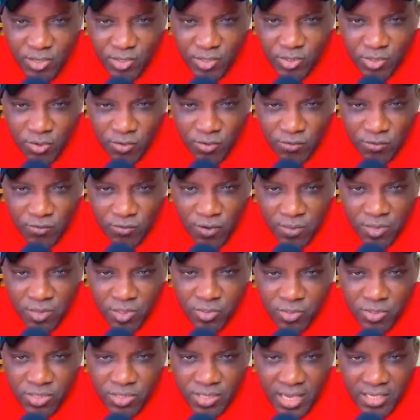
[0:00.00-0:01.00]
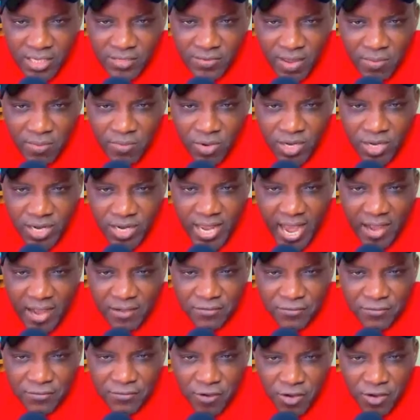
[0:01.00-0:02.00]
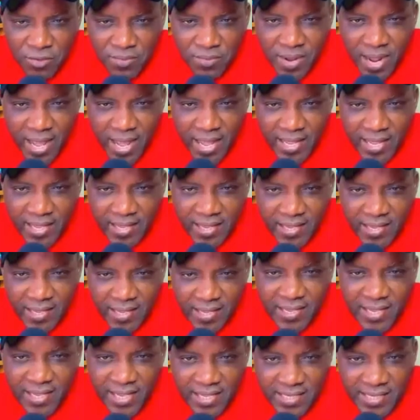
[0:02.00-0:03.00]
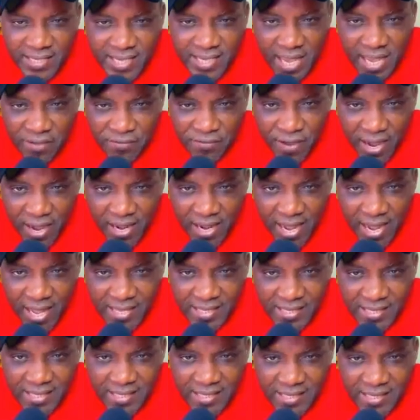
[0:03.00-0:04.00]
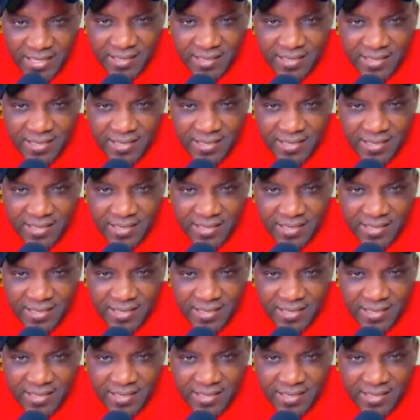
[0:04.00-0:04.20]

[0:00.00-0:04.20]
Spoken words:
So for me to transfer money and fund my ETF account,